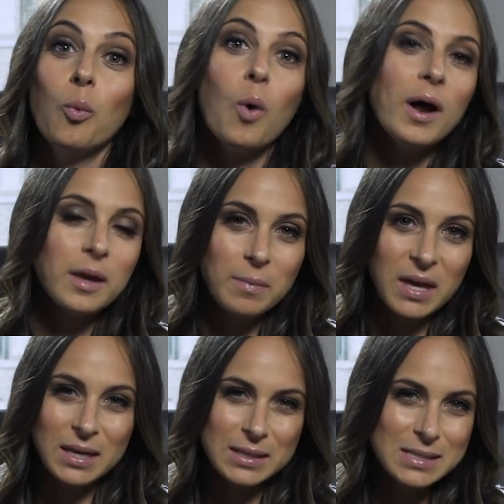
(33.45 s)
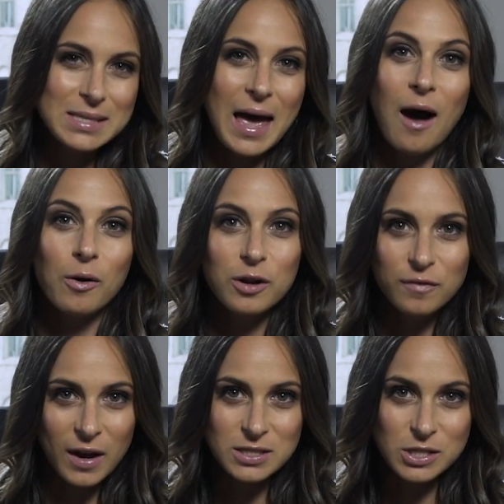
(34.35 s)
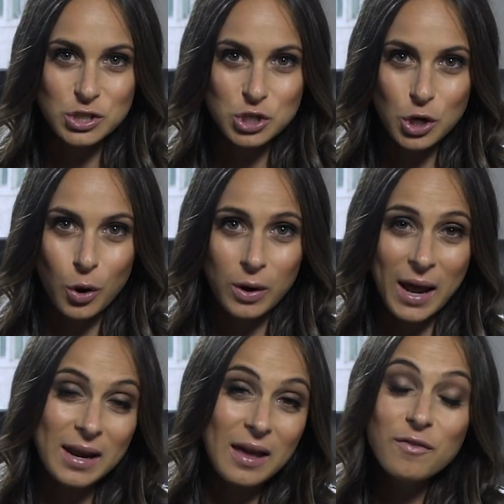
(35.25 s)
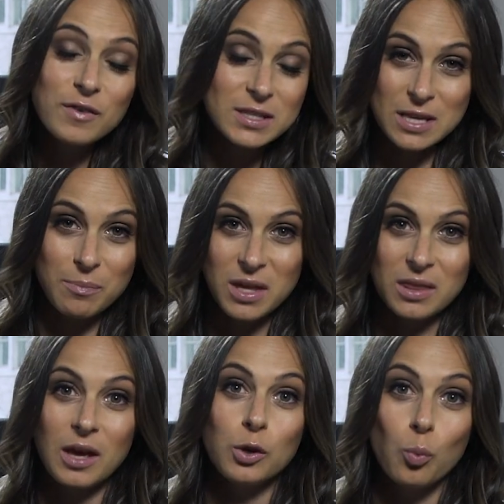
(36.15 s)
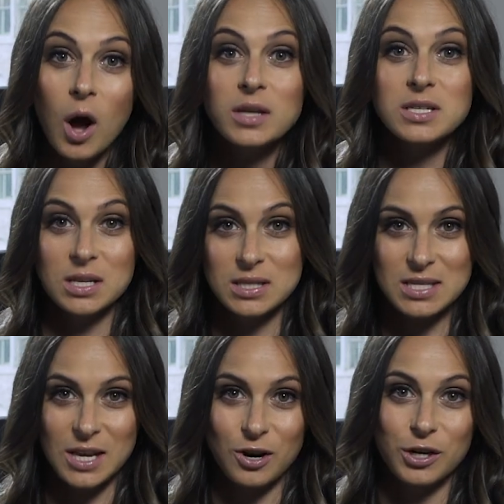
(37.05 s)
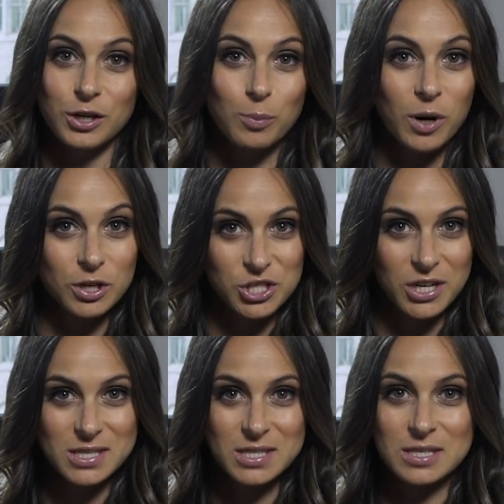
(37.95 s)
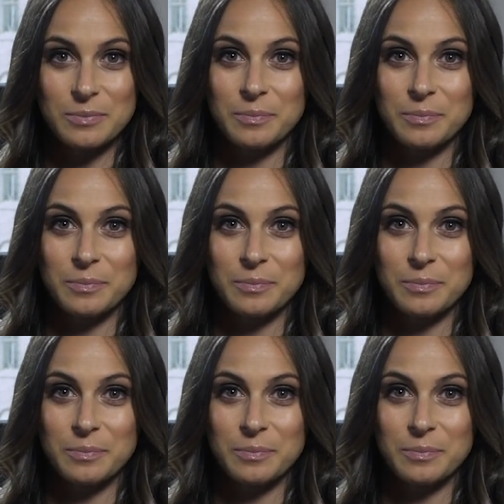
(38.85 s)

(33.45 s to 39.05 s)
what it means, how it affects a stone, and if it's something that you want to consider in your purchase.